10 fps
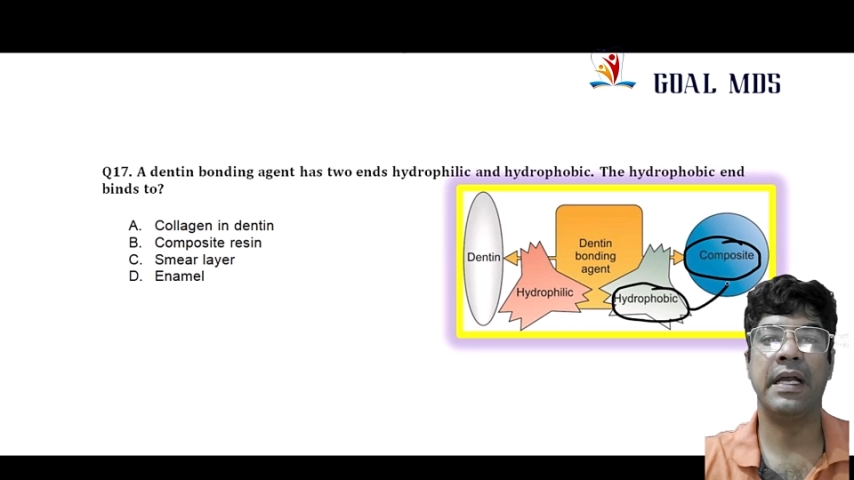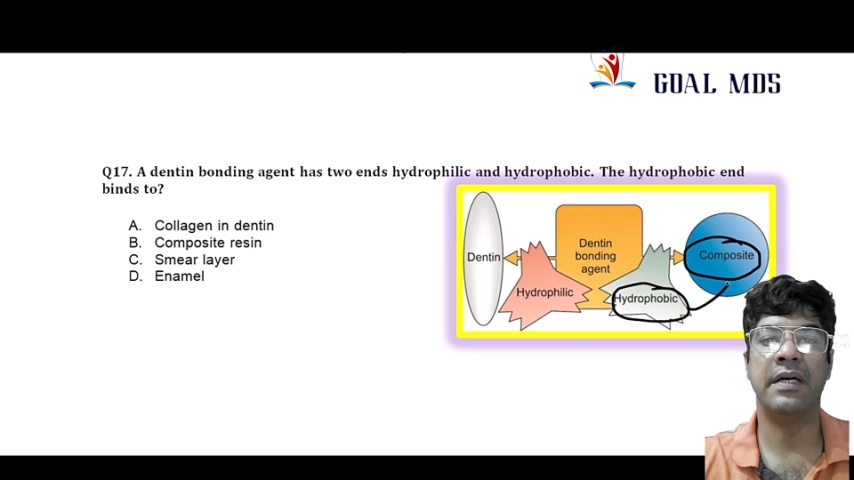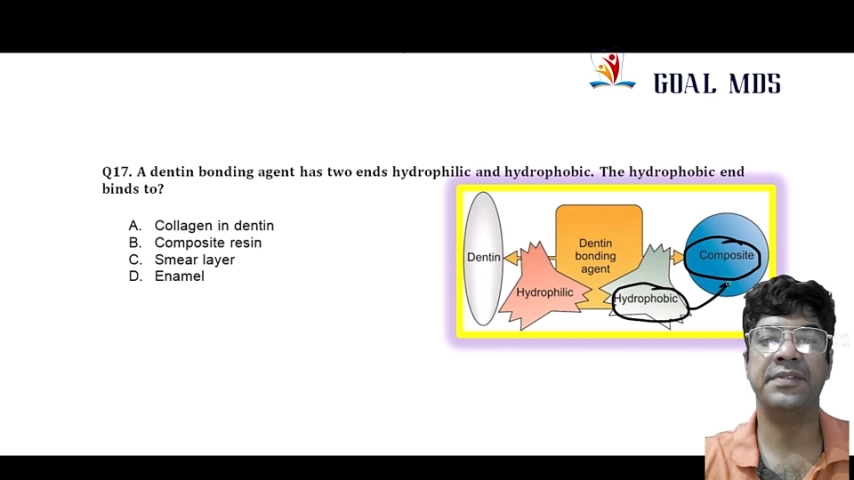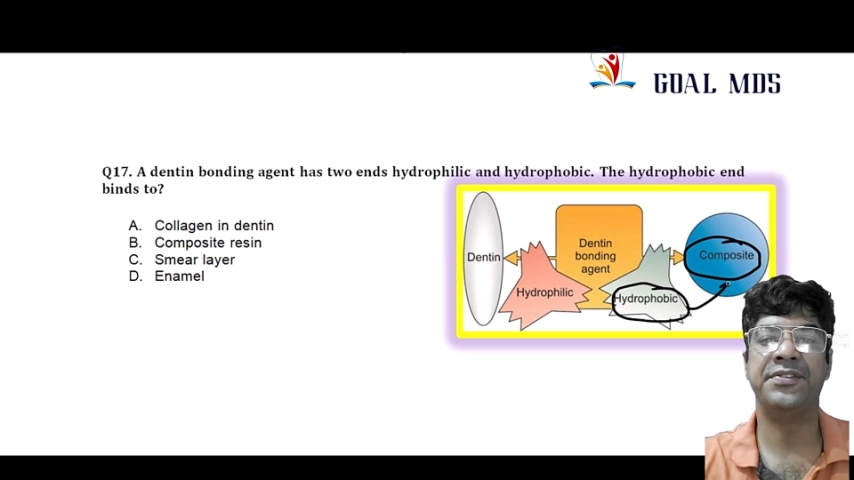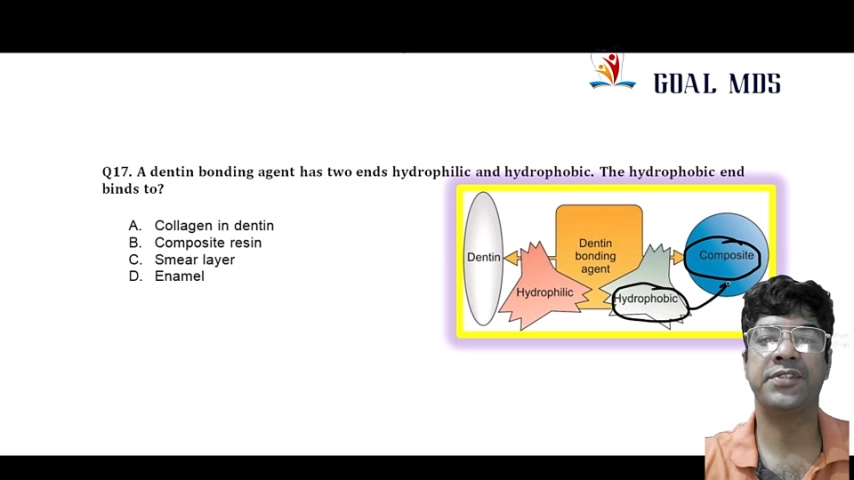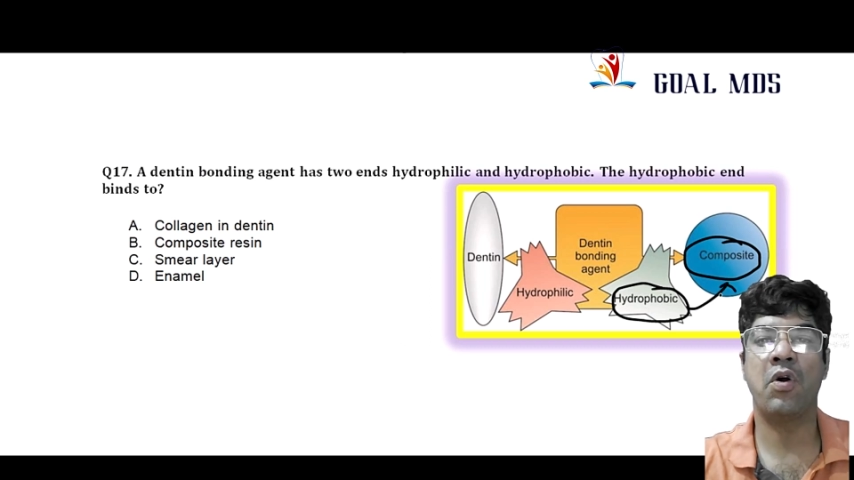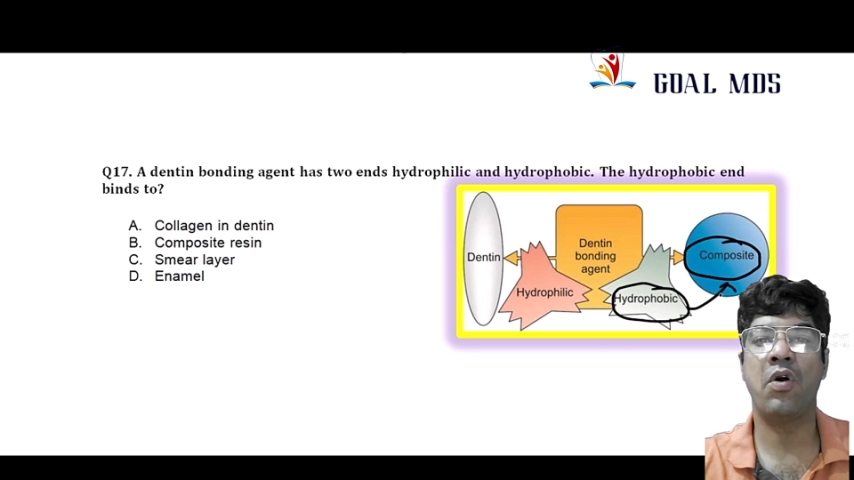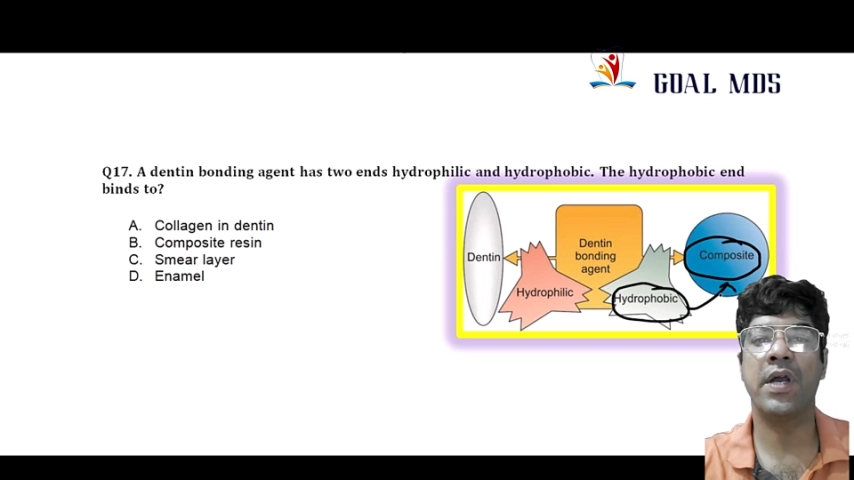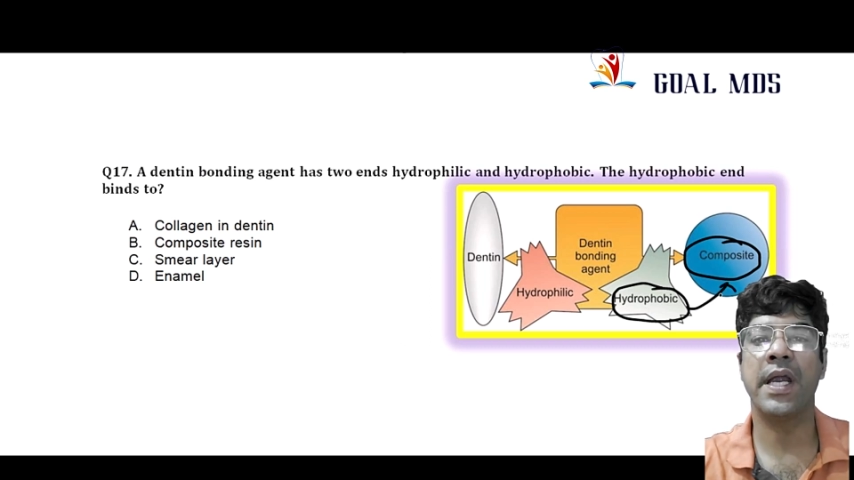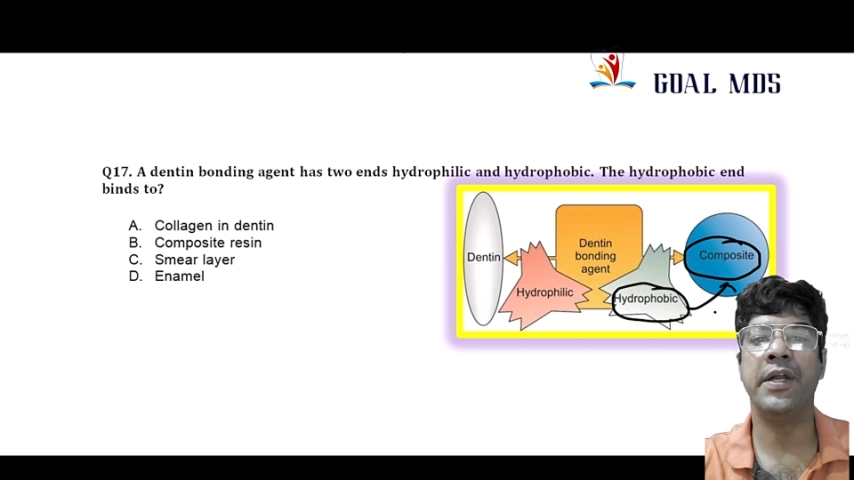a
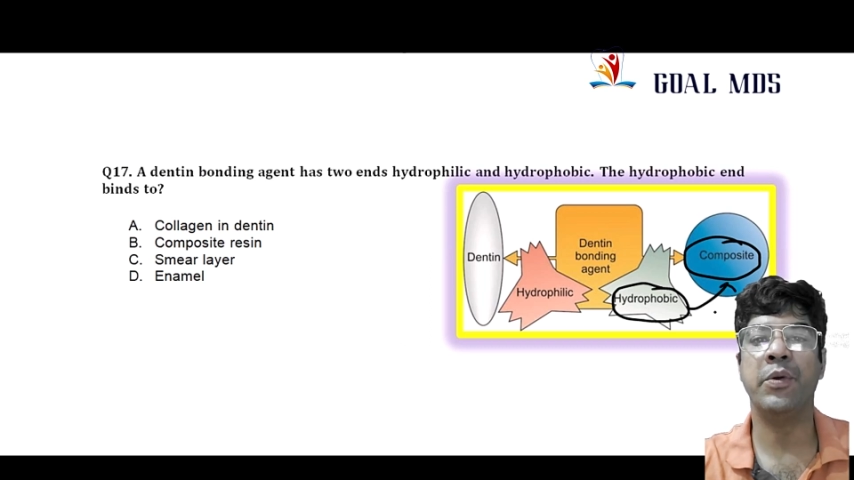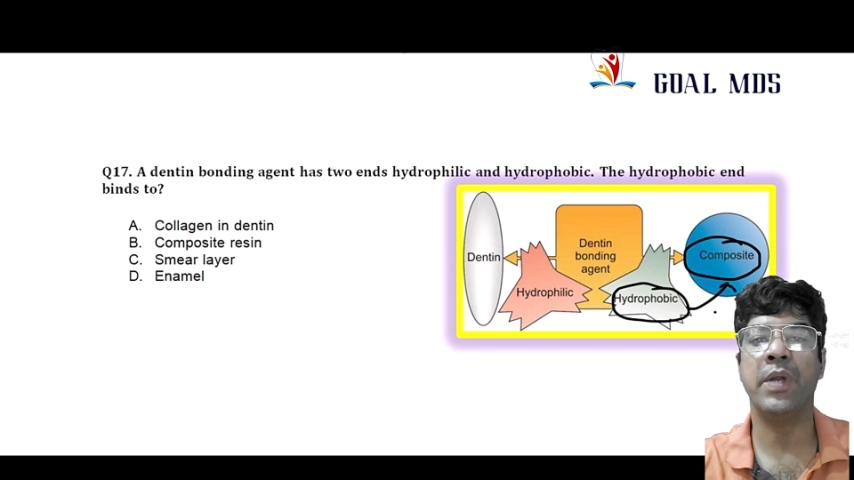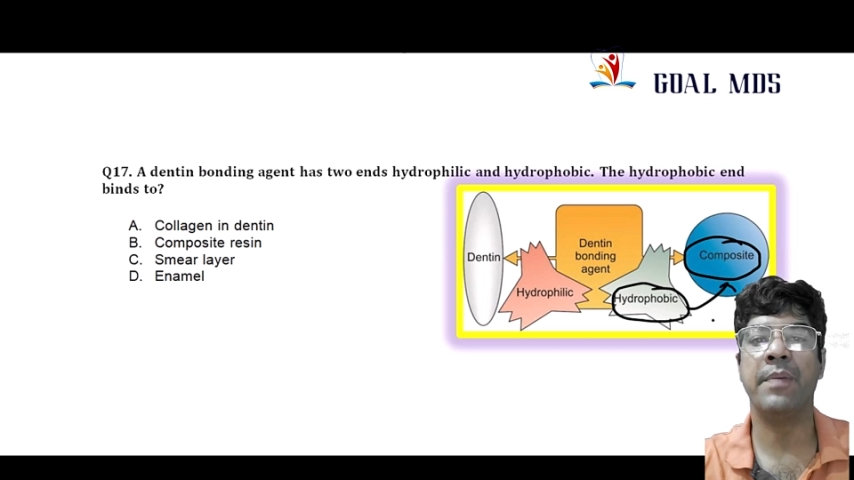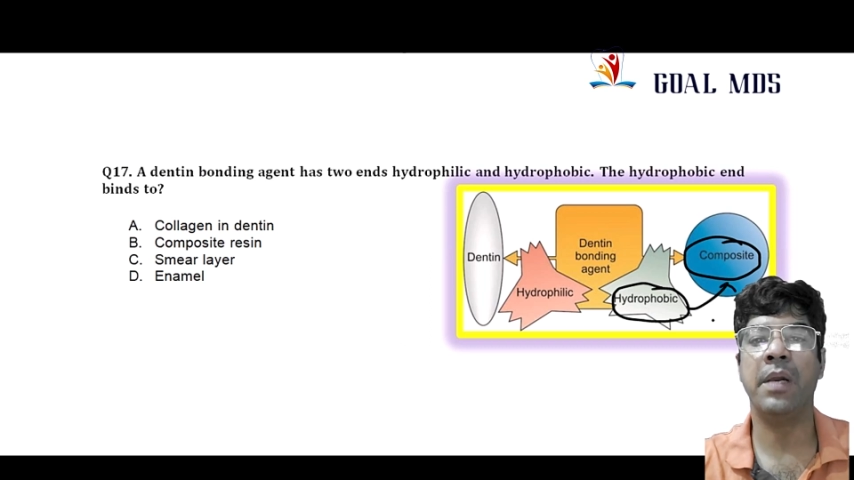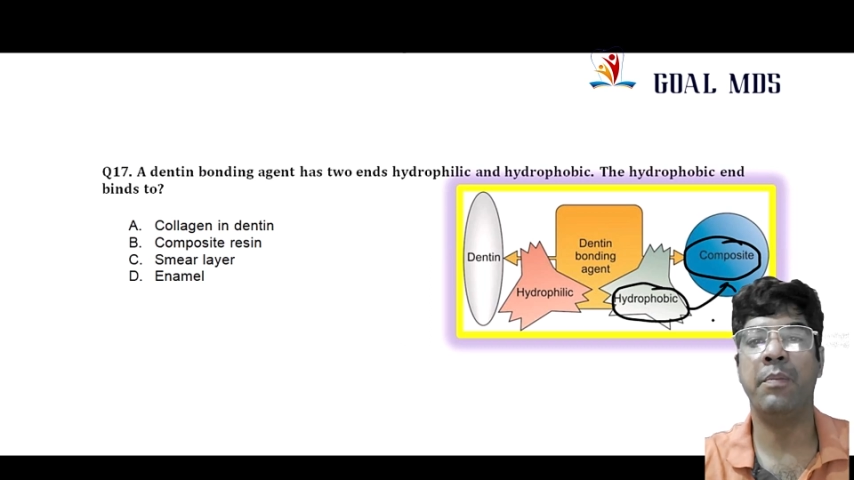strong and durable